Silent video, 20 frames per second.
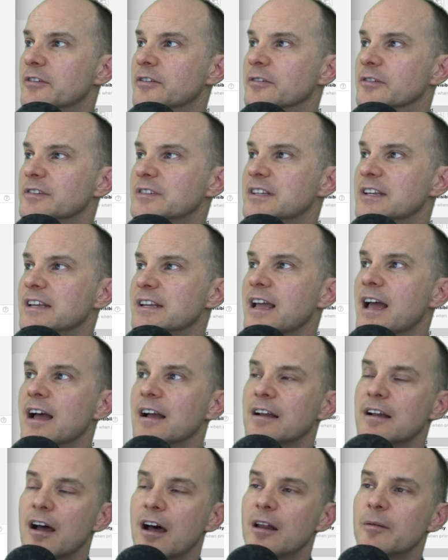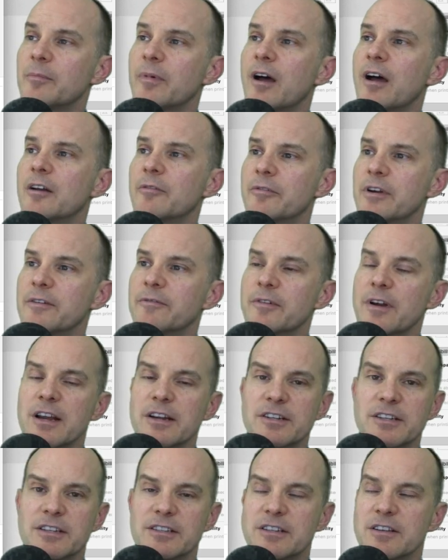you'll see, yeah, Kanban
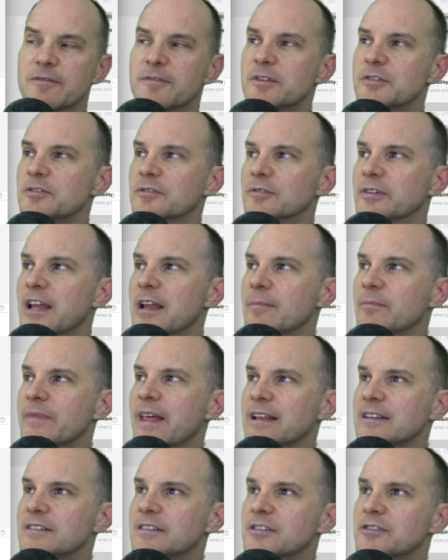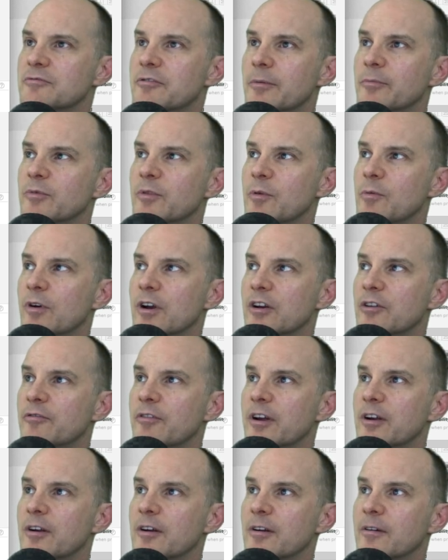Refresh is the official name. That's the script we want to
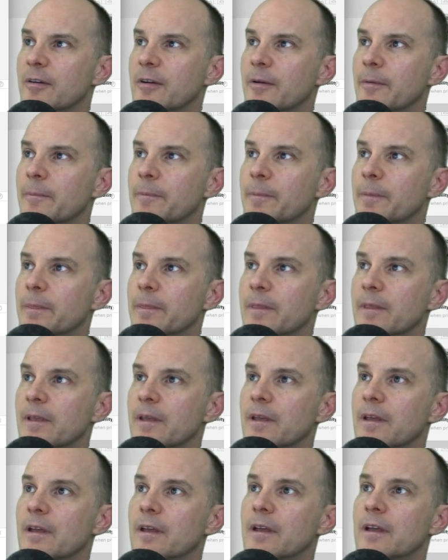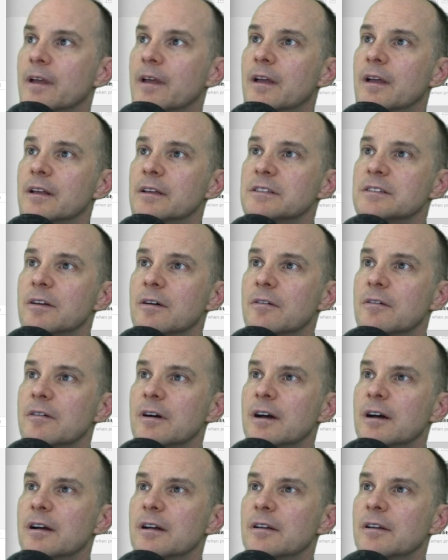trigger.
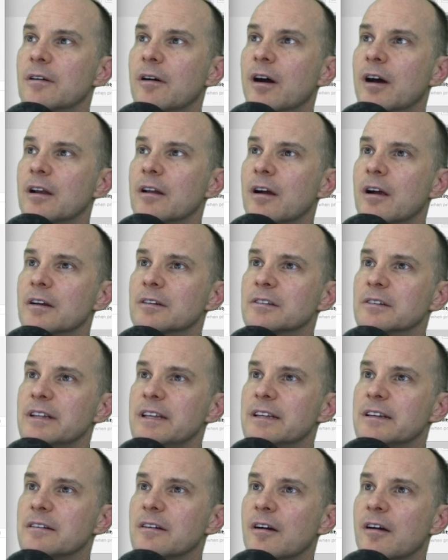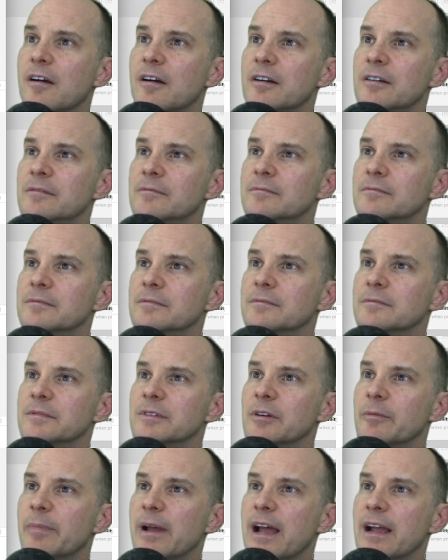So on our delete card,
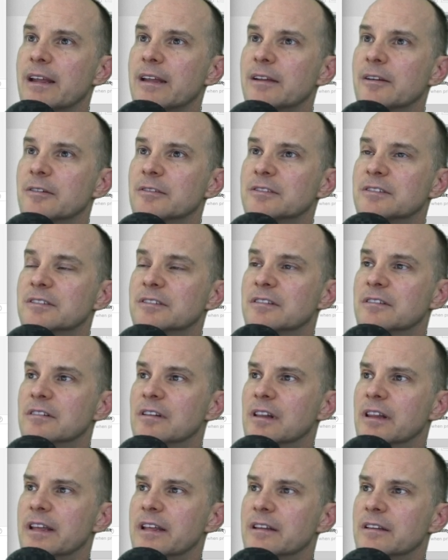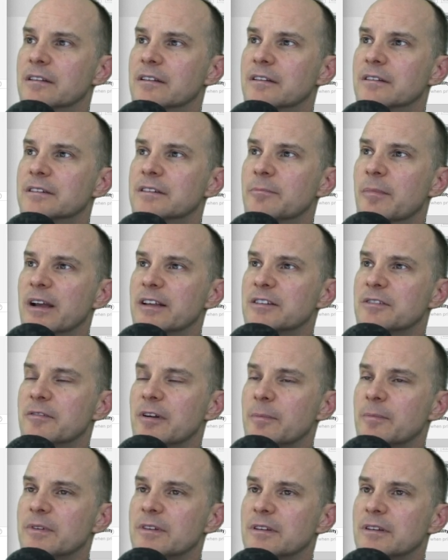go back here to delete to my
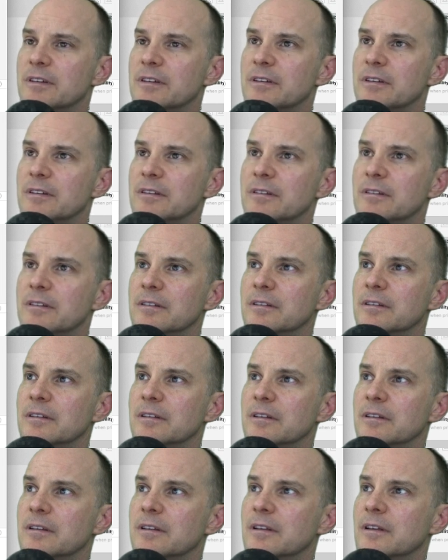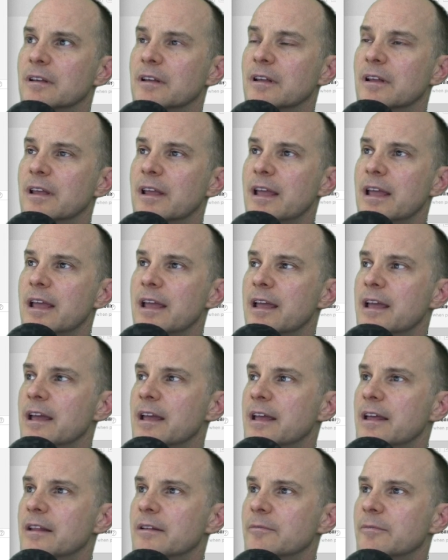script.
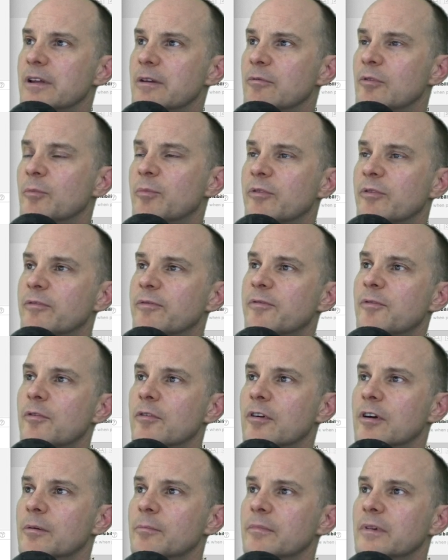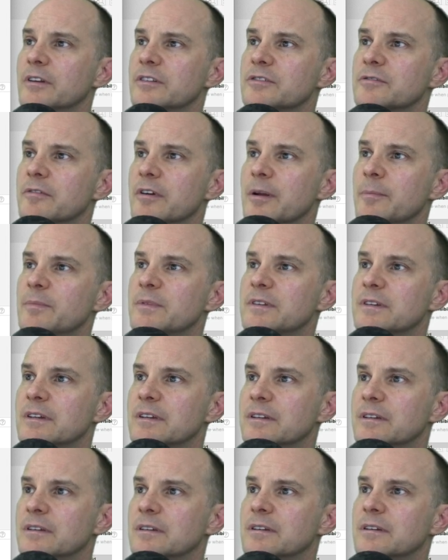And we will perform a script
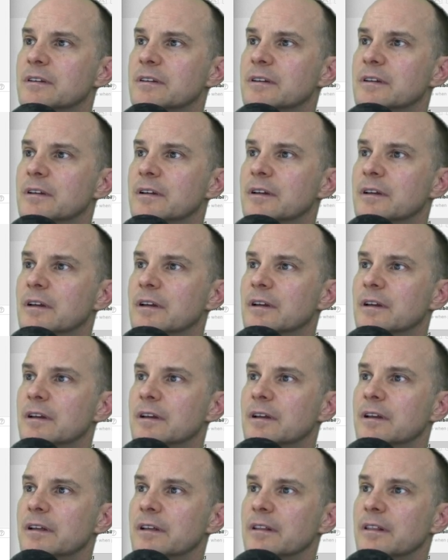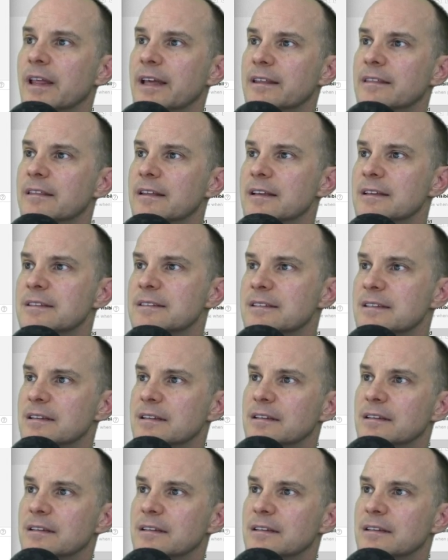like this.